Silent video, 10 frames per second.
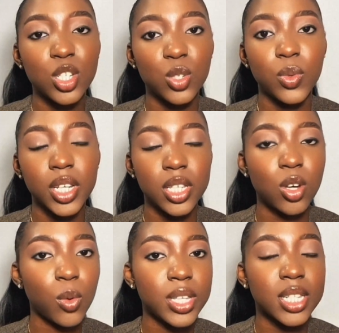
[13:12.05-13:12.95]
doing is
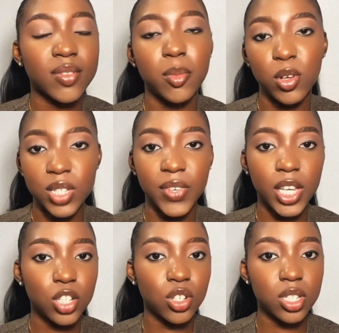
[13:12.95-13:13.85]
always leaving my
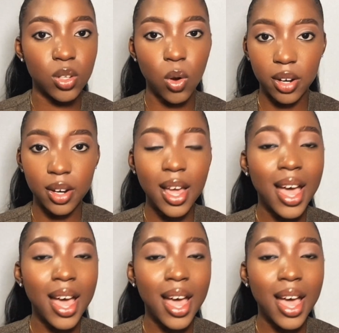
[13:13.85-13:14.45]
notifications on.